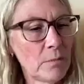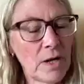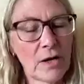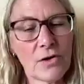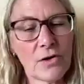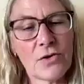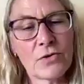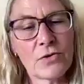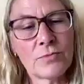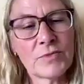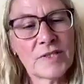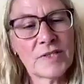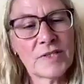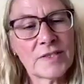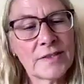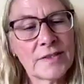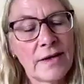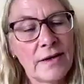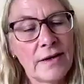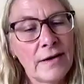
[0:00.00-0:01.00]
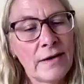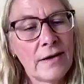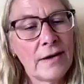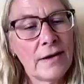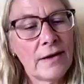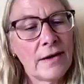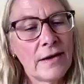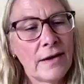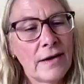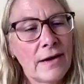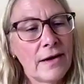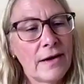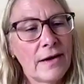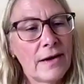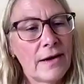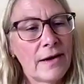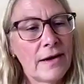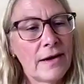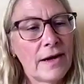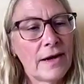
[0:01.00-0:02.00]
my arms
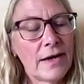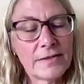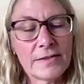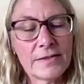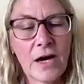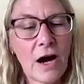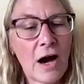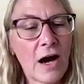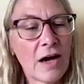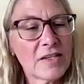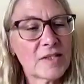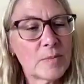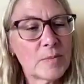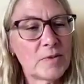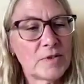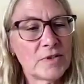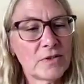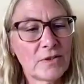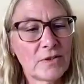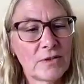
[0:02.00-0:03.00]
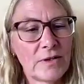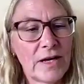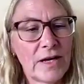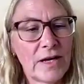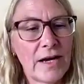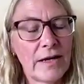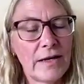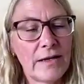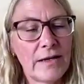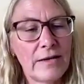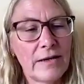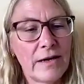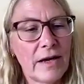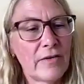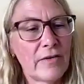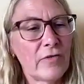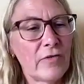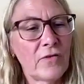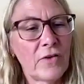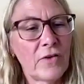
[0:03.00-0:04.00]
at the hospital, I
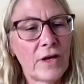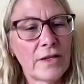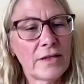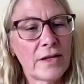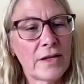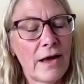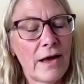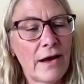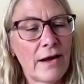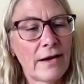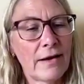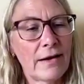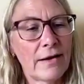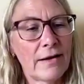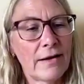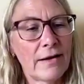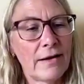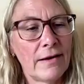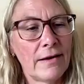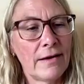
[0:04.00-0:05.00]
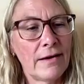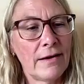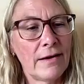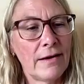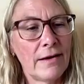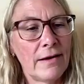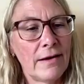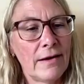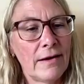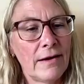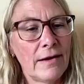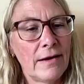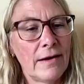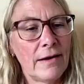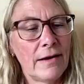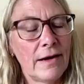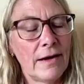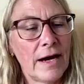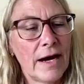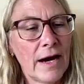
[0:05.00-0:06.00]
felt like
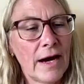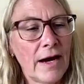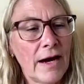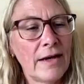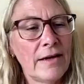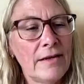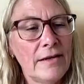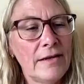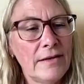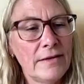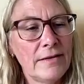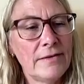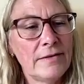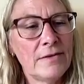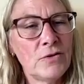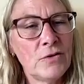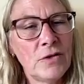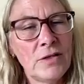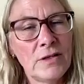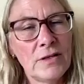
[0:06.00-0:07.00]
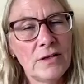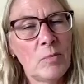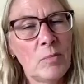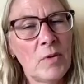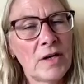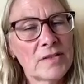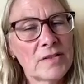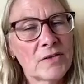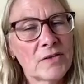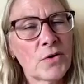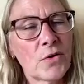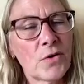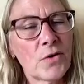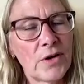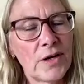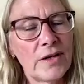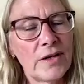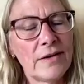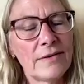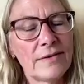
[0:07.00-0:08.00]
I need to heal my
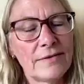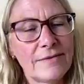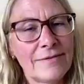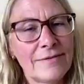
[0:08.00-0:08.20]
story